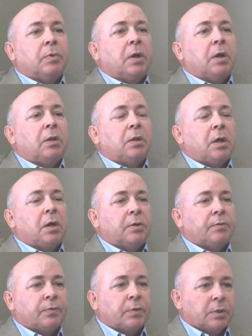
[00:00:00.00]
A lot
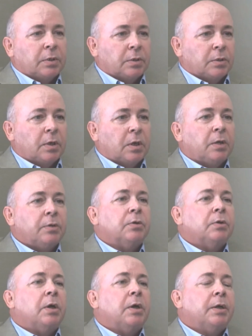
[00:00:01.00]
of the
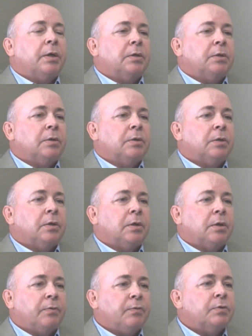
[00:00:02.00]
underlying
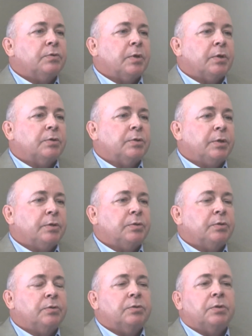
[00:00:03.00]
infrastructure
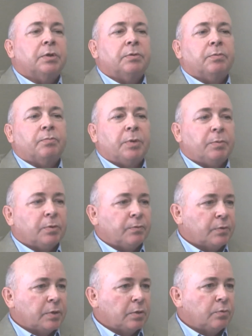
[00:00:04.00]
issues that people
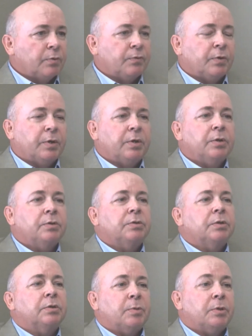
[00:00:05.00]
have dealt with for years,
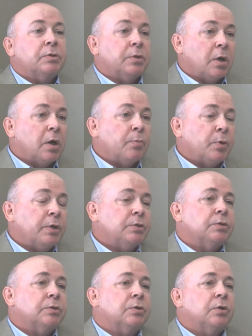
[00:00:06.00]
and especially in the
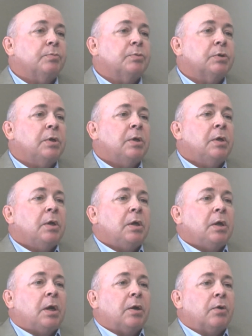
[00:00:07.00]
operations groups,
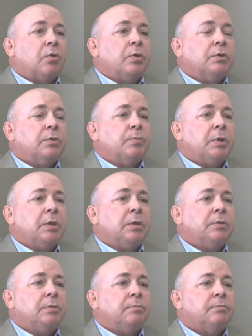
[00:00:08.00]
are going to
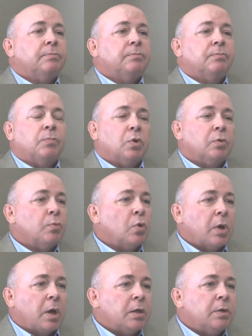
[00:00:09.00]
be more and
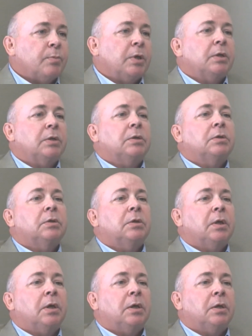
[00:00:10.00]
more automated,
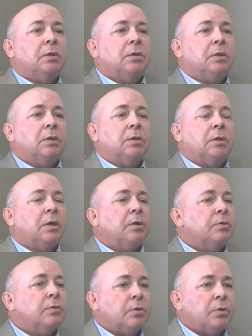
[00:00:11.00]
and
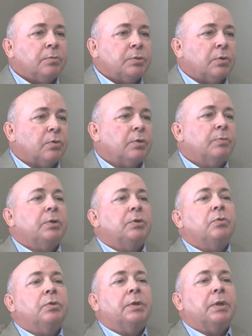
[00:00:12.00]
other groups are going to be
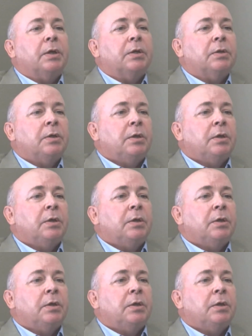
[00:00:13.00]
doing that.